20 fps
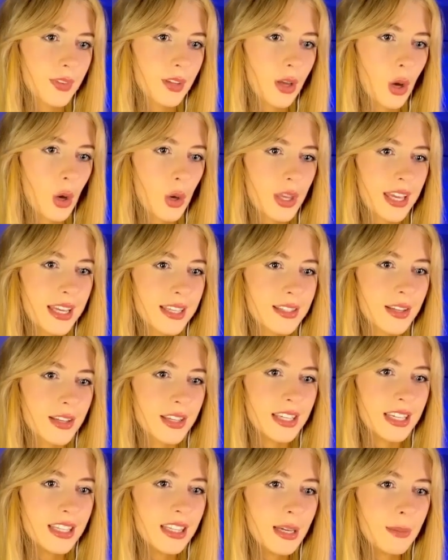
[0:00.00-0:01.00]
Okay, so
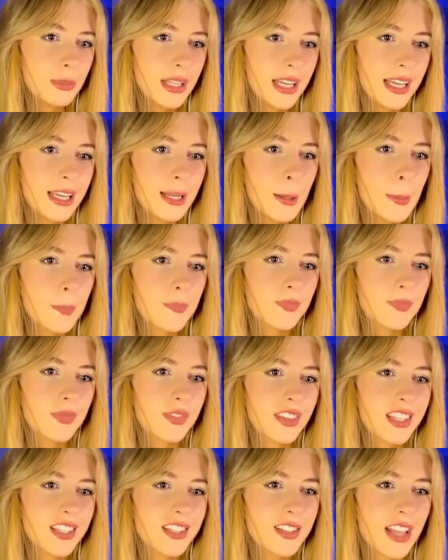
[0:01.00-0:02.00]
here they're playing
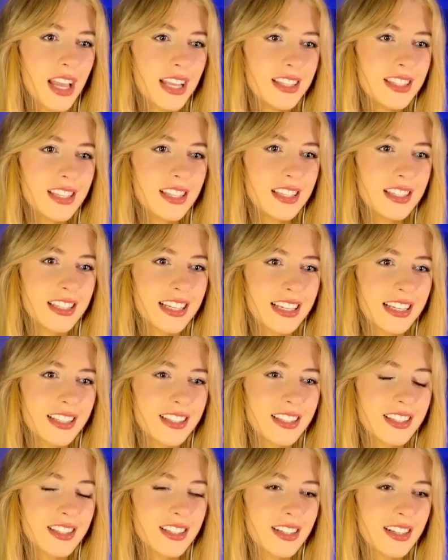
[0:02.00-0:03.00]
this knight
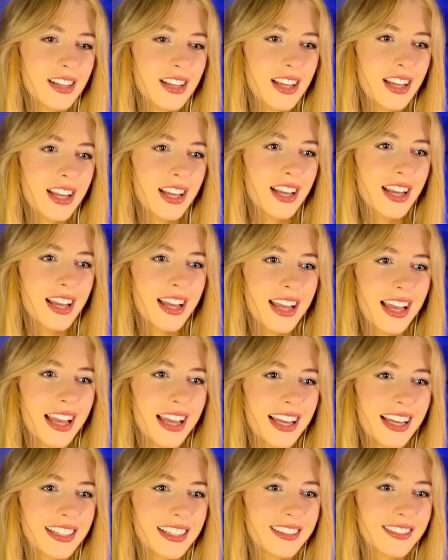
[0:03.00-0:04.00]
c6.
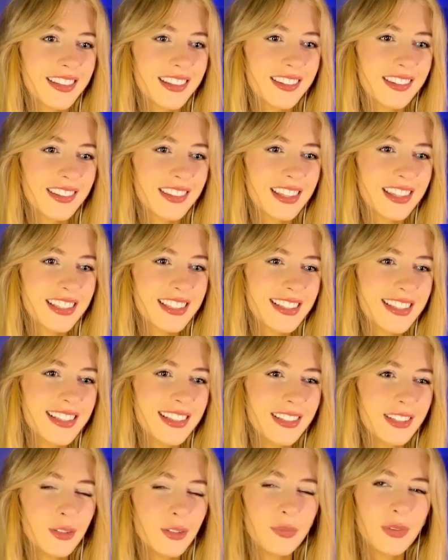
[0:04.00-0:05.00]
And this is a
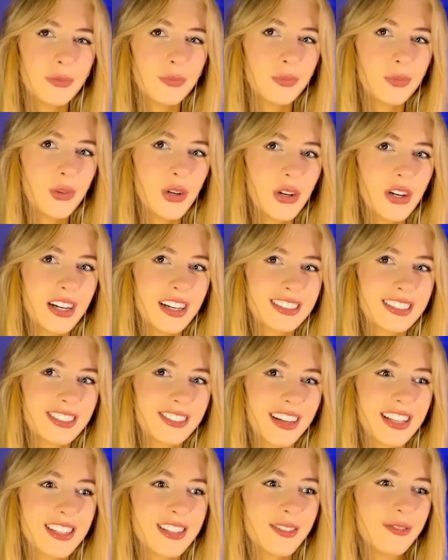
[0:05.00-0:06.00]
little bit more
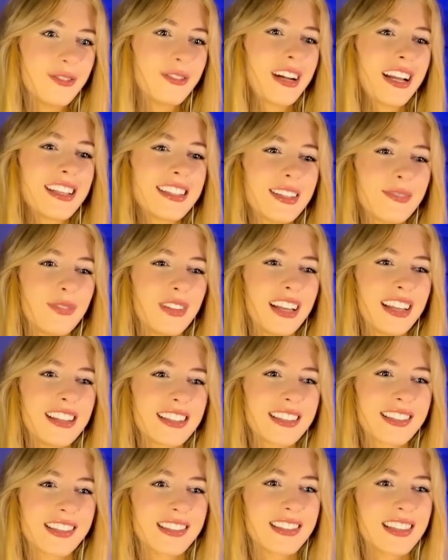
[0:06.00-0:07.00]
aggressive way to play the
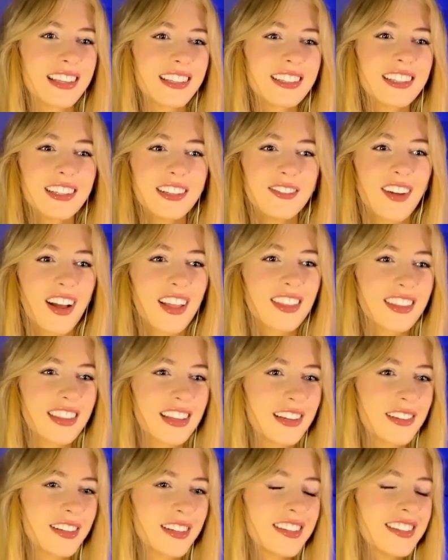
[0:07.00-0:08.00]
Sicilian rather
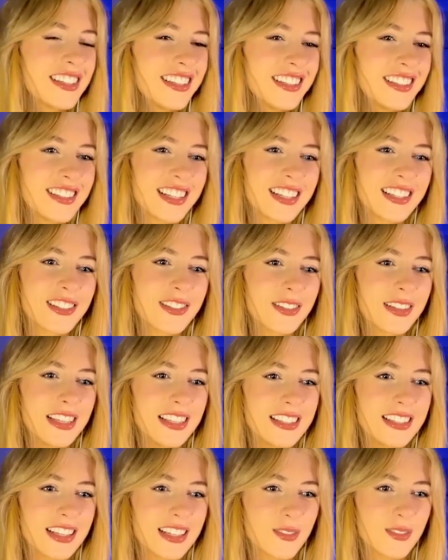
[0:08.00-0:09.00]
than going d6 or
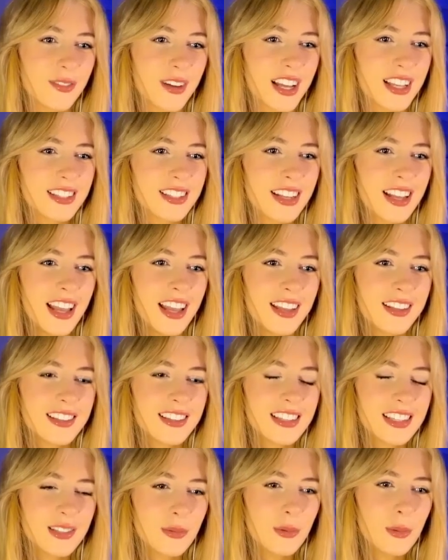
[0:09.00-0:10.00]
e6 first. So
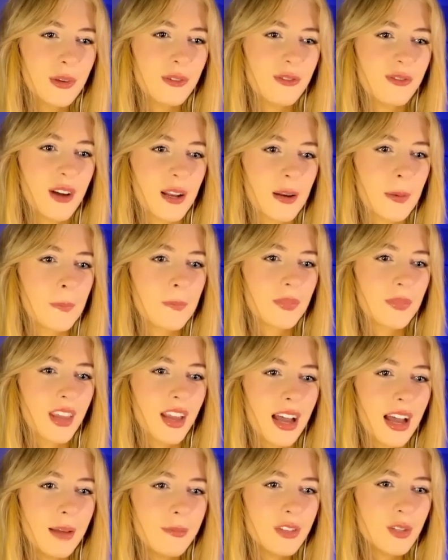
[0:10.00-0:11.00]
this will be fun.
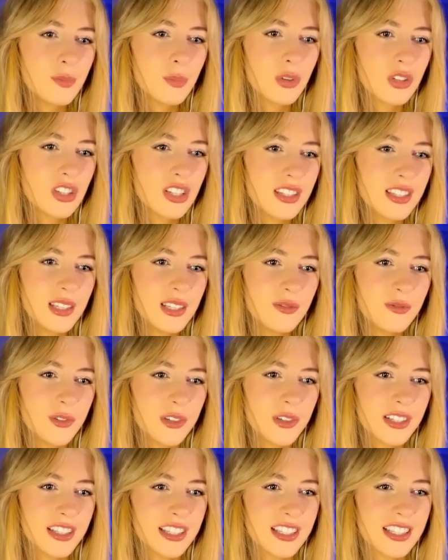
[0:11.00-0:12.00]
I'm just pushing
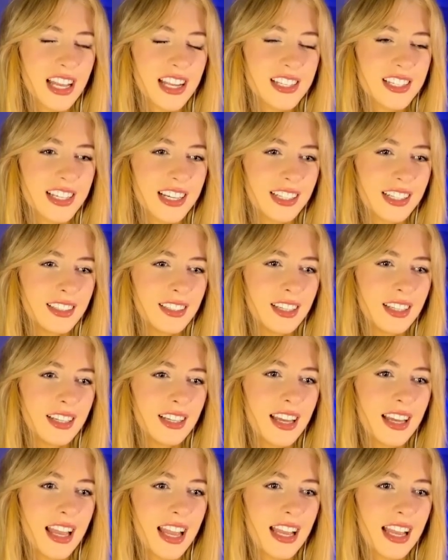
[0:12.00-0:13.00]
d4 in the center
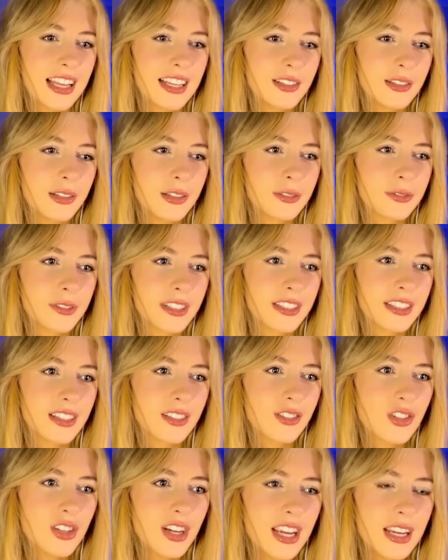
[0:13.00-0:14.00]
and offering the
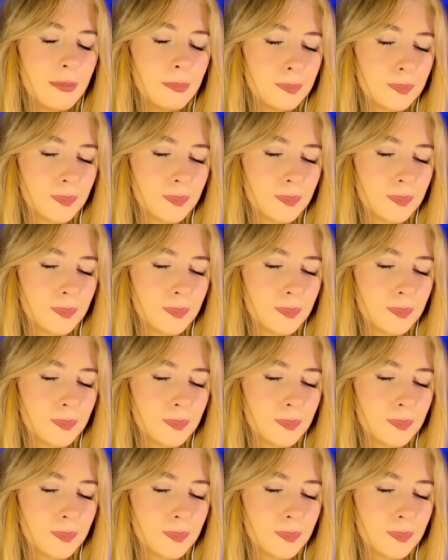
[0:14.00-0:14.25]
trade.